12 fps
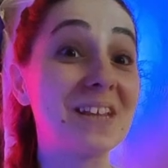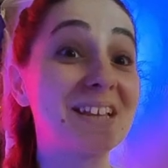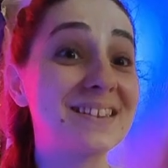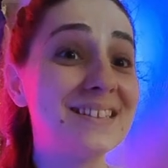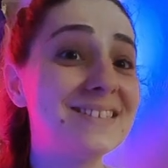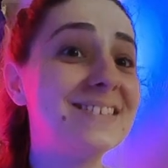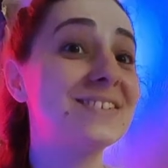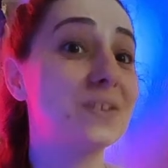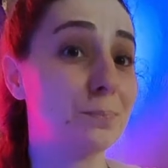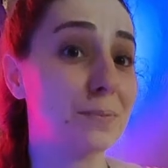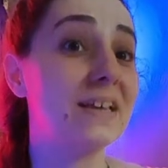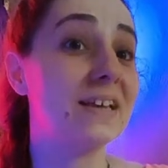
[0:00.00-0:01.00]
This is
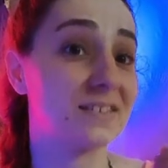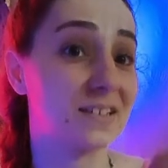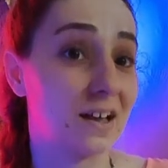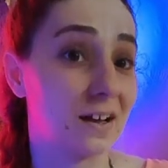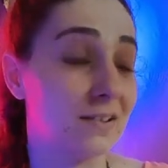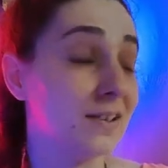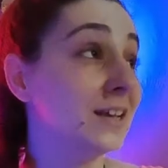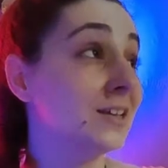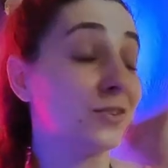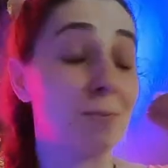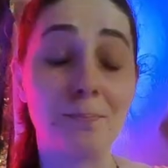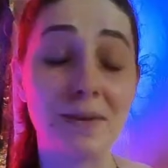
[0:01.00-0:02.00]

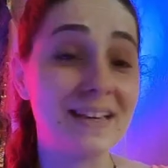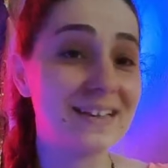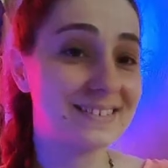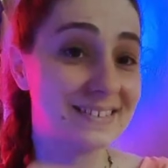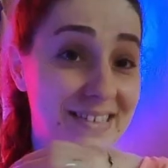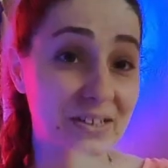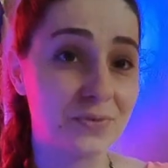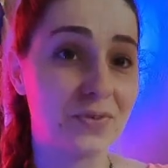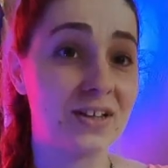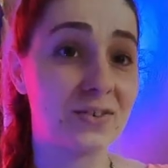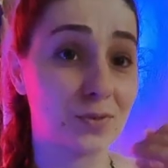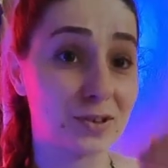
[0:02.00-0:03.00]
the biggest
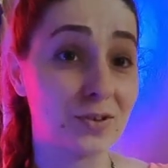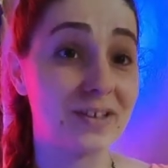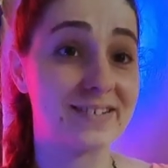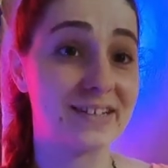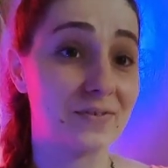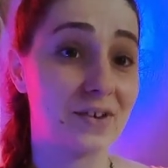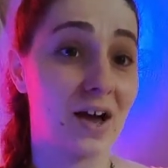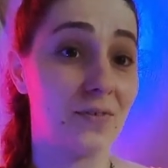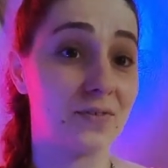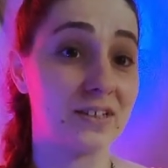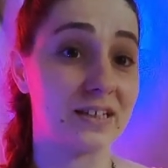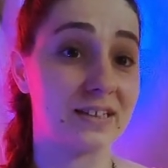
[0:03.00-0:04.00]
difference when you are
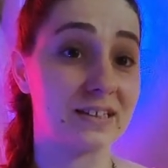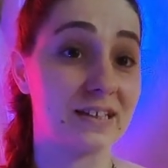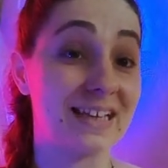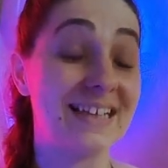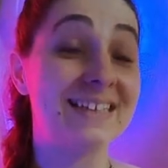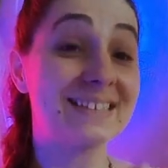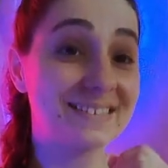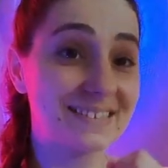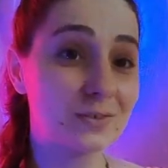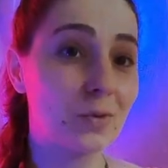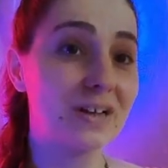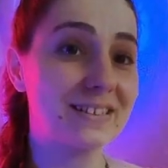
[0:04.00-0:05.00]
self-confident. This
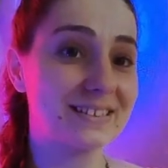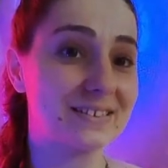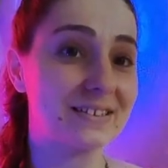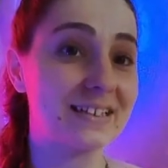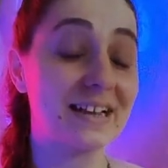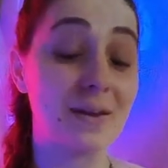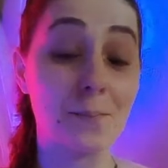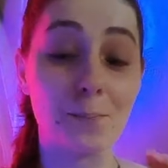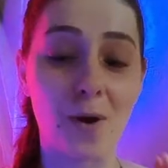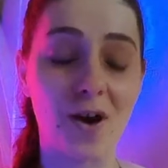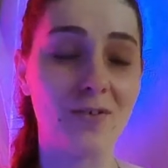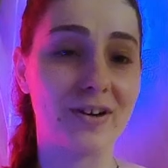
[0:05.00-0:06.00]
is what is real
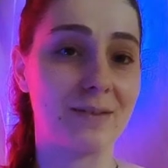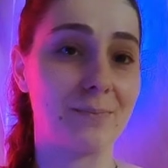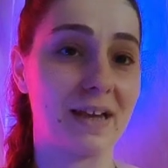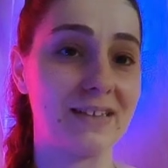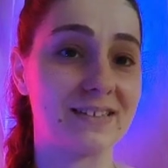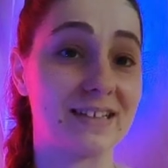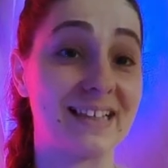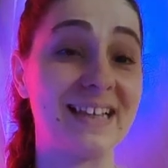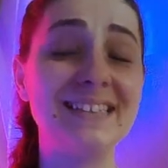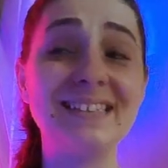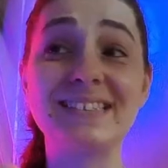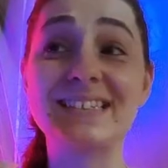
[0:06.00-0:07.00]
empowering mindset,
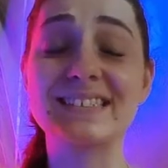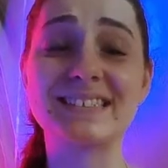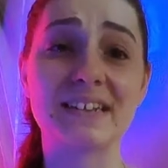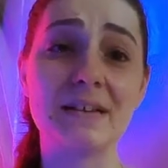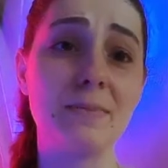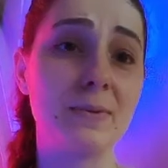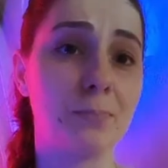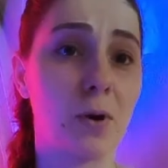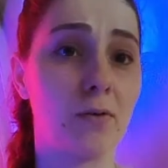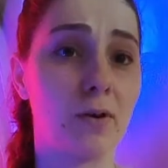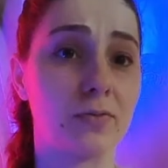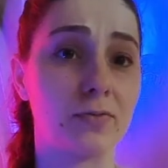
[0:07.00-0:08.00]
and it's extremely
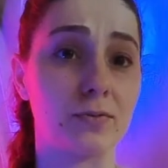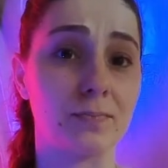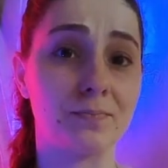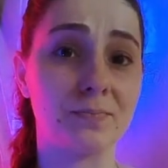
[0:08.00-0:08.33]
powerful.